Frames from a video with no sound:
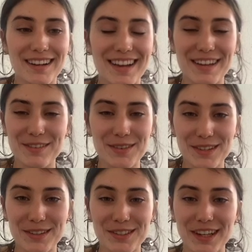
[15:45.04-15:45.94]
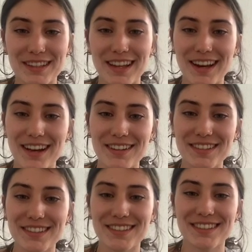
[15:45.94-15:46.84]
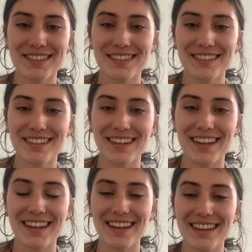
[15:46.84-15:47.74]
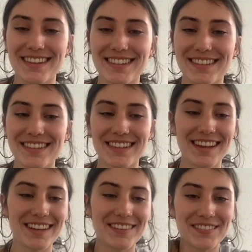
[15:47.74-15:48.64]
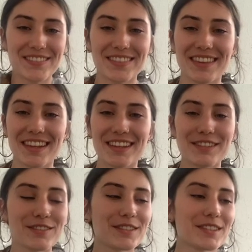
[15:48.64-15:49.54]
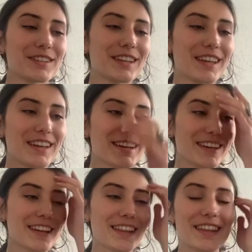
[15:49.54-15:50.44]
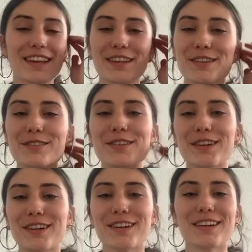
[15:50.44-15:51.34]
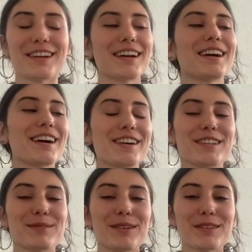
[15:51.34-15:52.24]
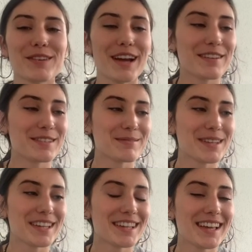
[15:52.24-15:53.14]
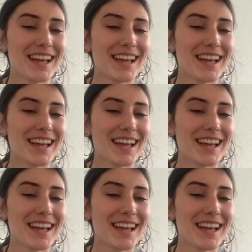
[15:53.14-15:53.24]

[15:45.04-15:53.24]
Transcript: everyone go check that out. And yeah, thank you for tuning in. Thank you for Artist Book for having me.